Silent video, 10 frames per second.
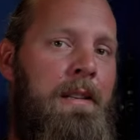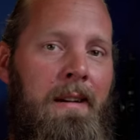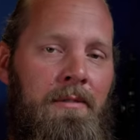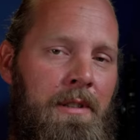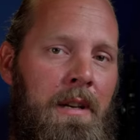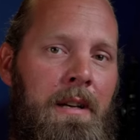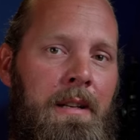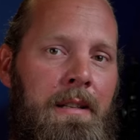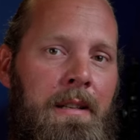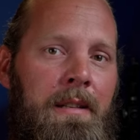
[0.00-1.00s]

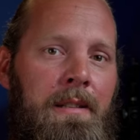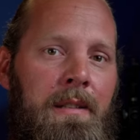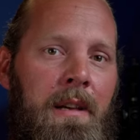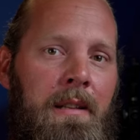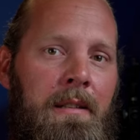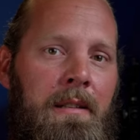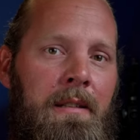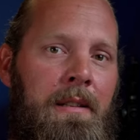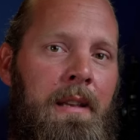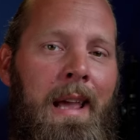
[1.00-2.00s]
downside is that
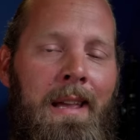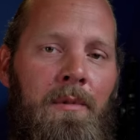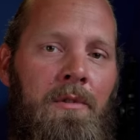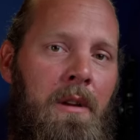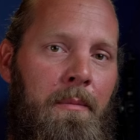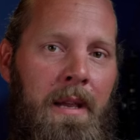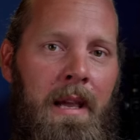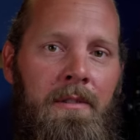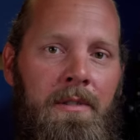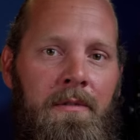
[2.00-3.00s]
there's a cable coming
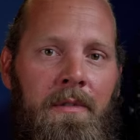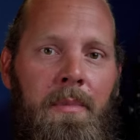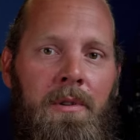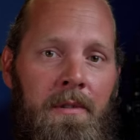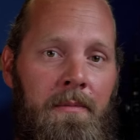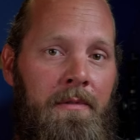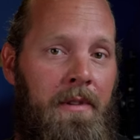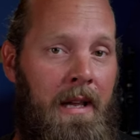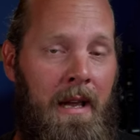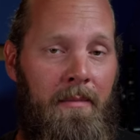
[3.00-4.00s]
out of the bottom of
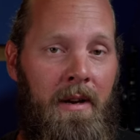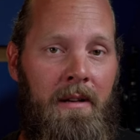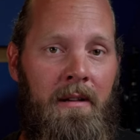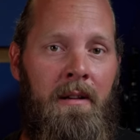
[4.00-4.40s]
your camera,